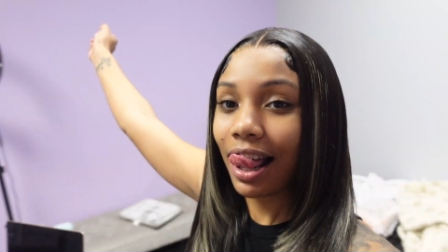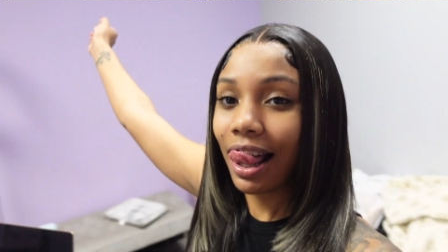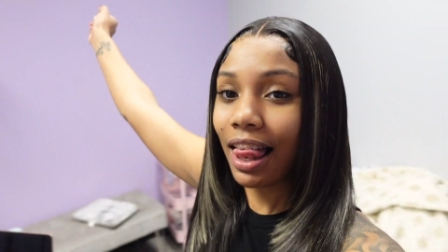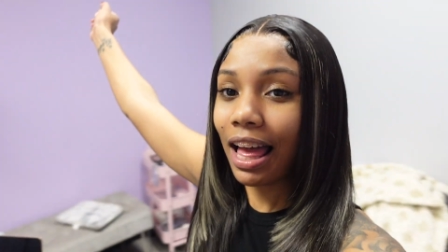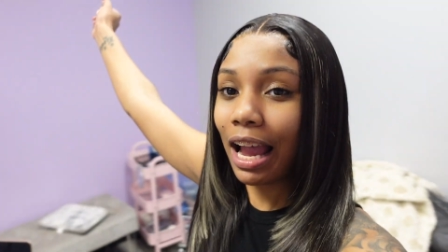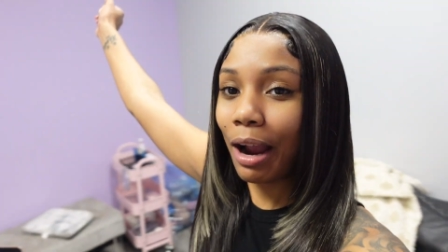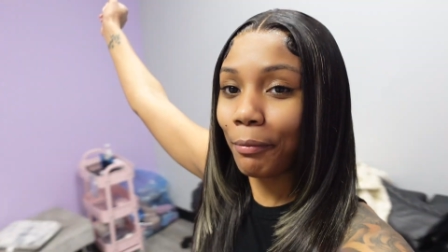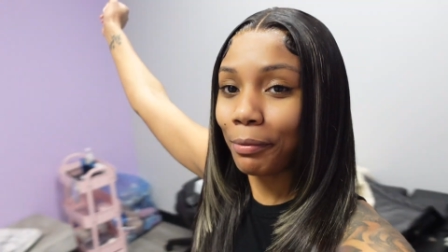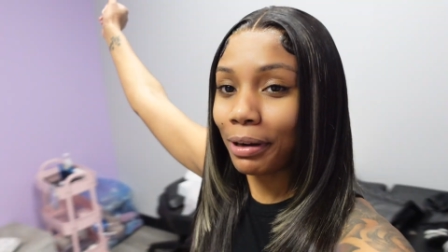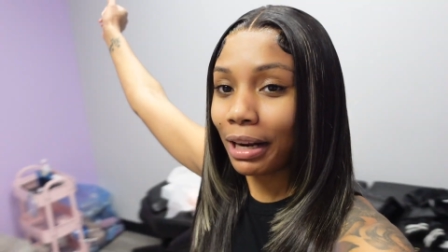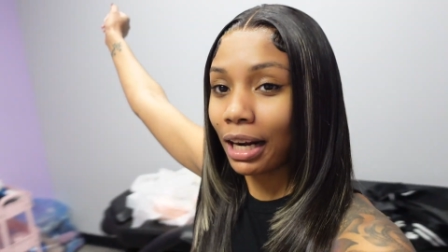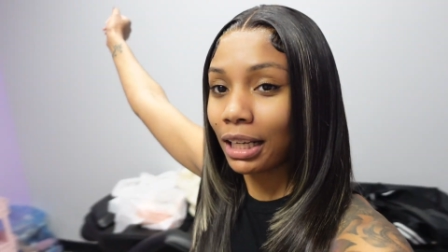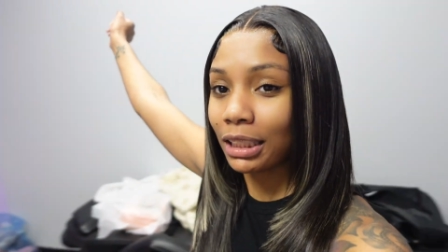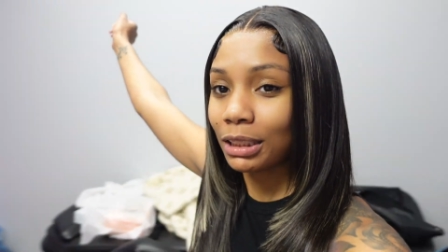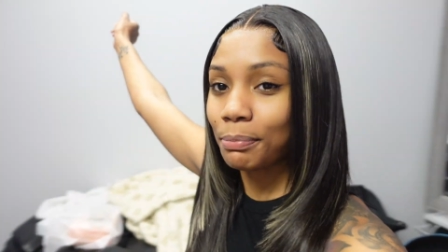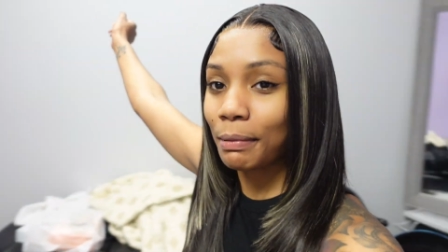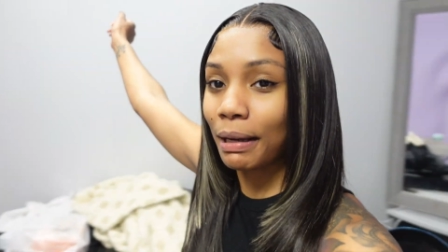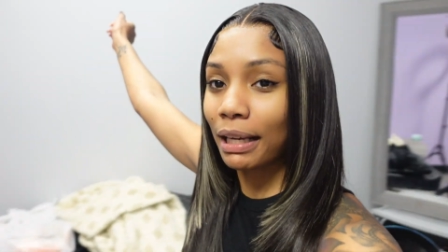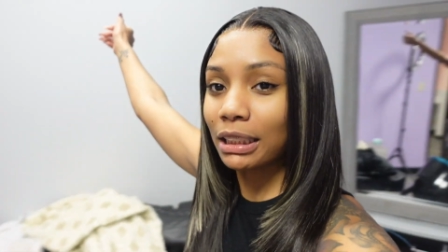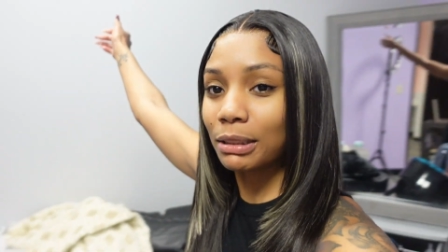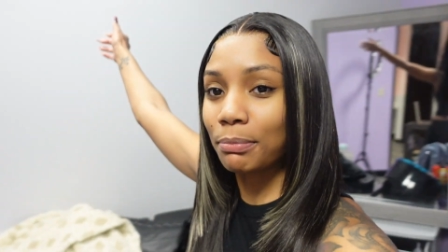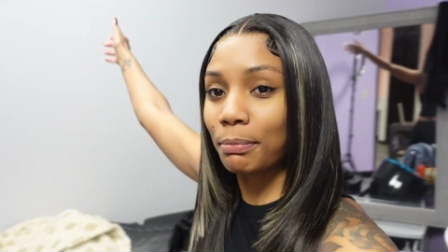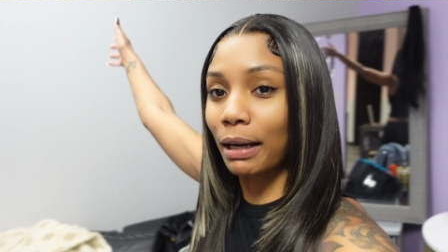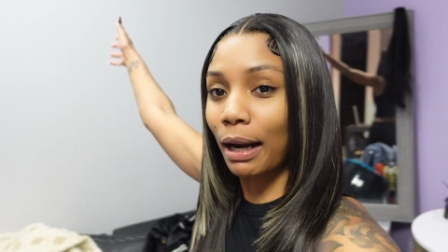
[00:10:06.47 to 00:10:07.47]
I ran out of
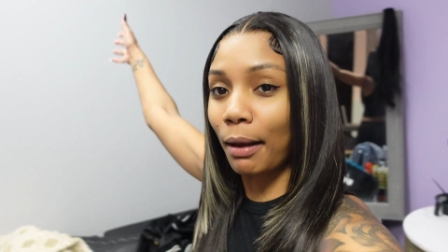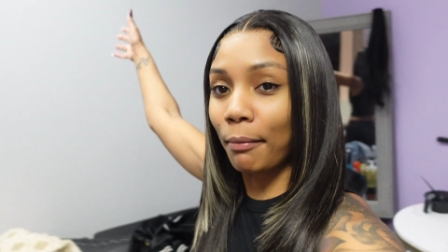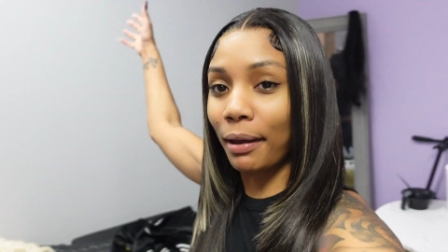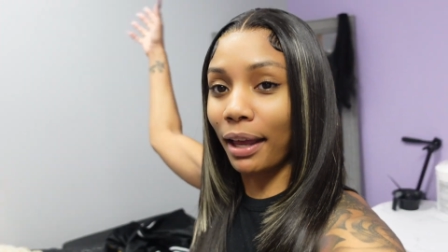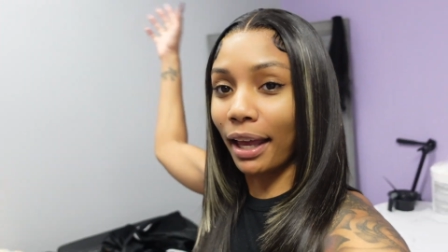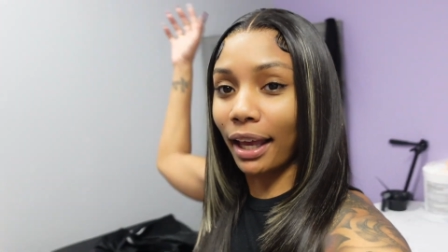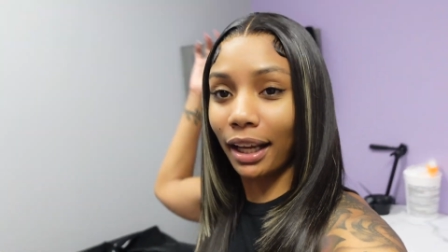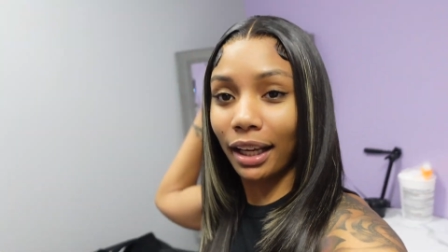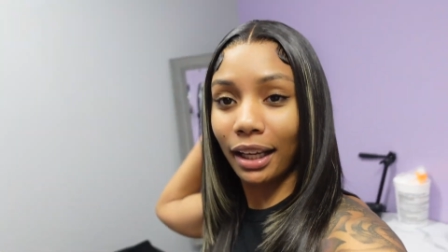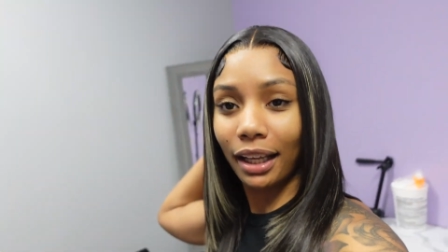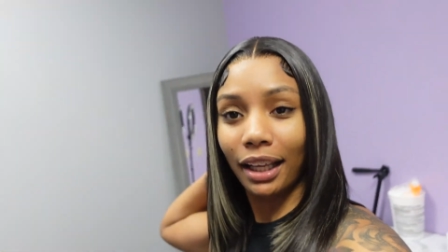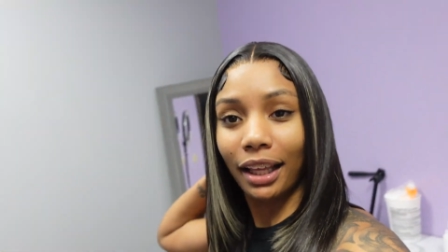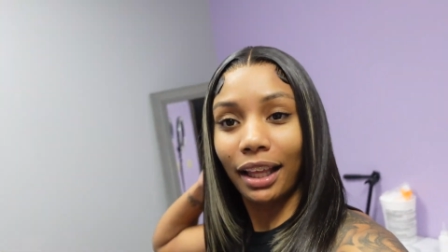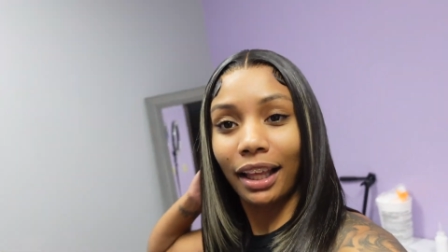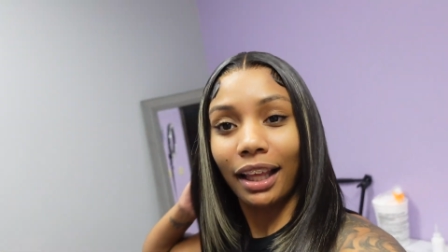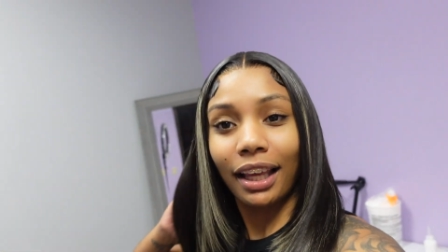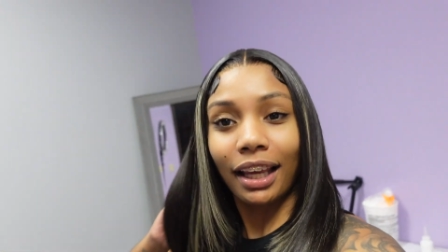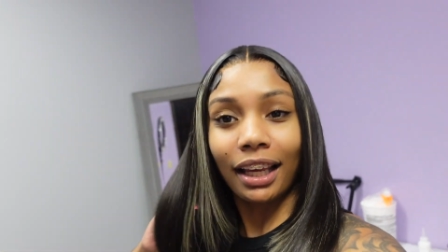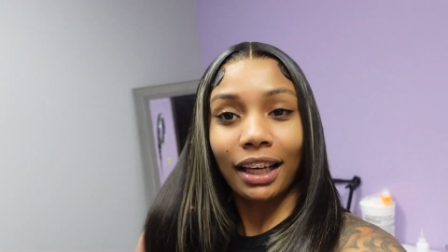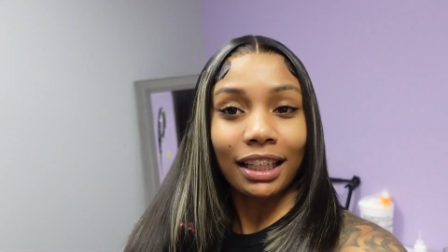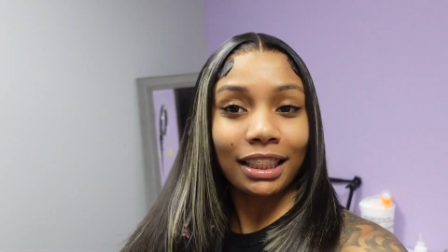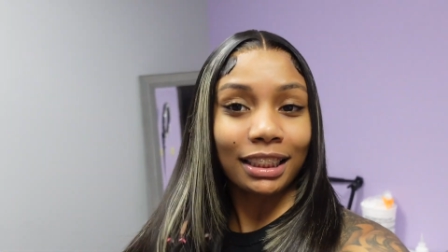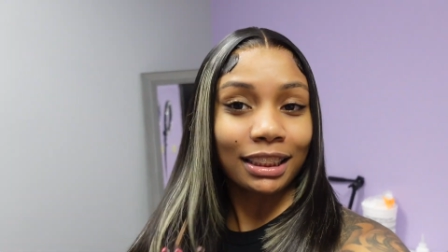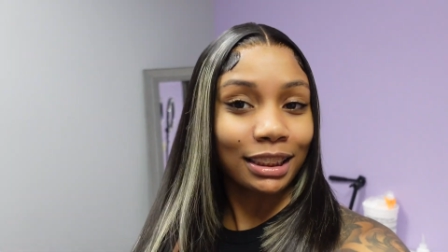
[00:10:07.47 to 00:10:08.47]
space, but I'm back.
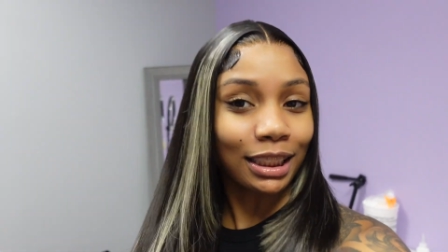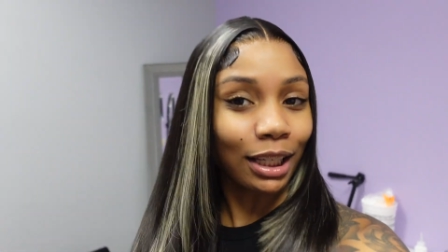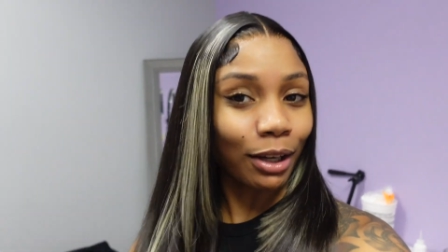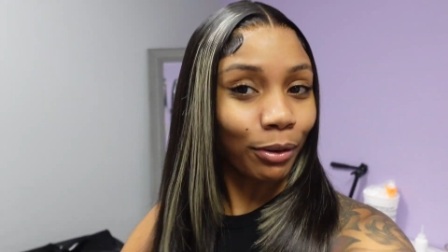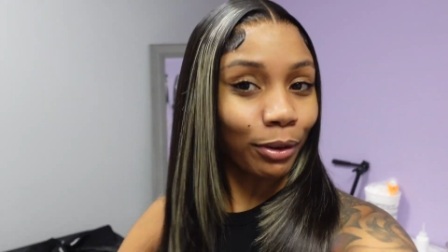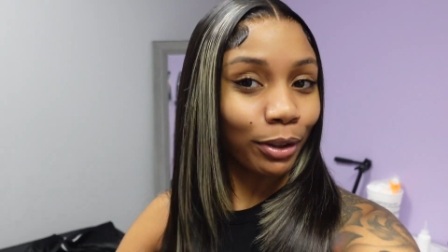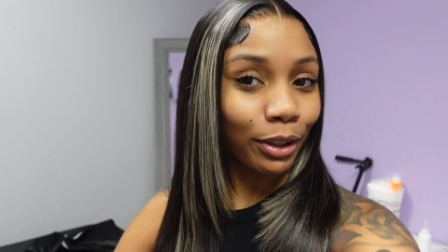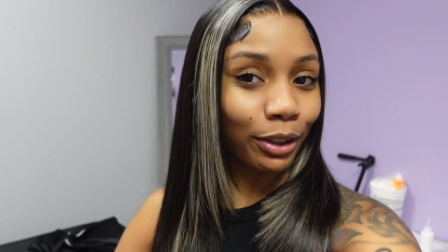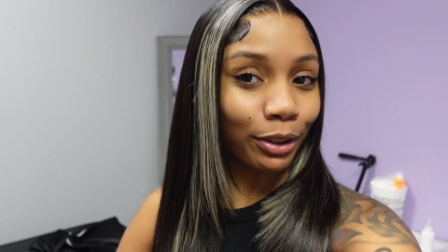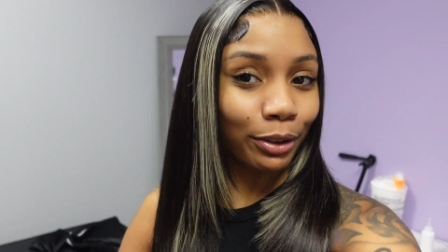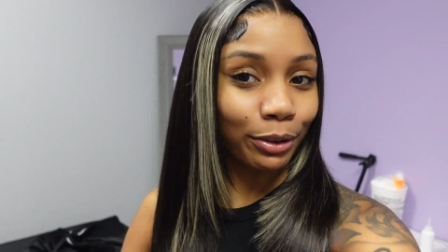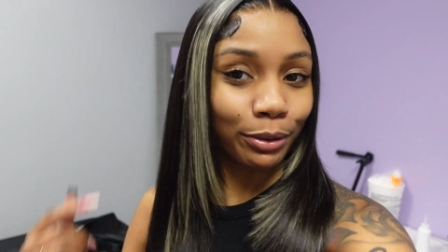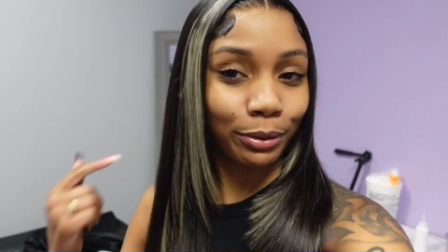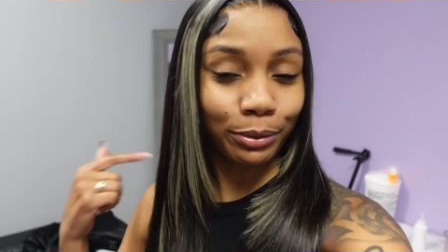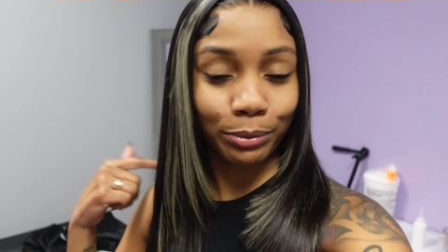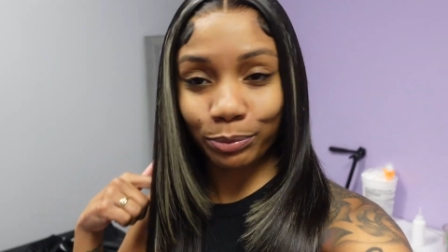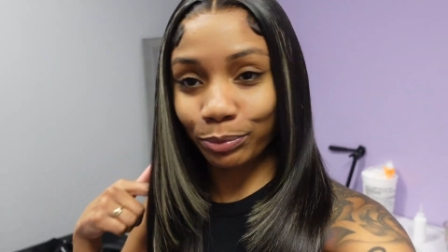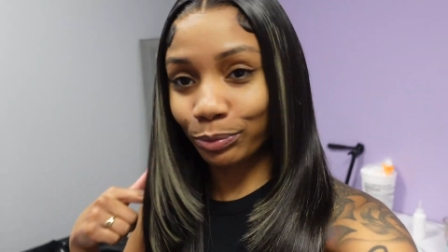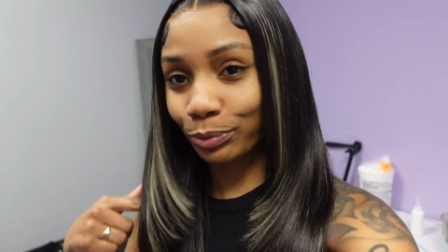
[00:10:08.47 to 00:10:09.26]
And it's so cute.